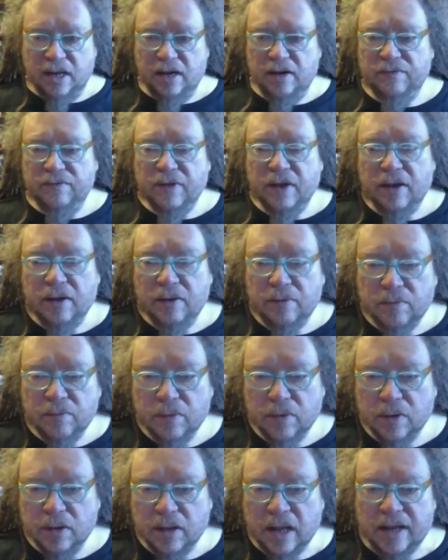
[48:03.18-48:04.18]
if they
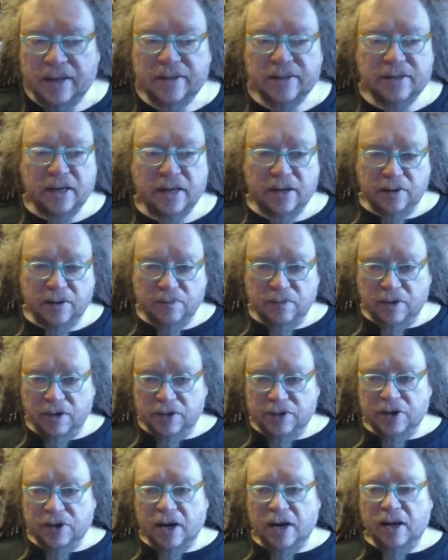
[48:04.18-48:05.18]
like this idea and want to
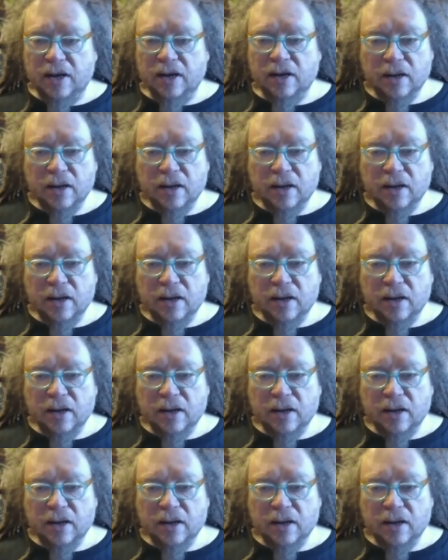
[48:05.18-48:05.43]
try it.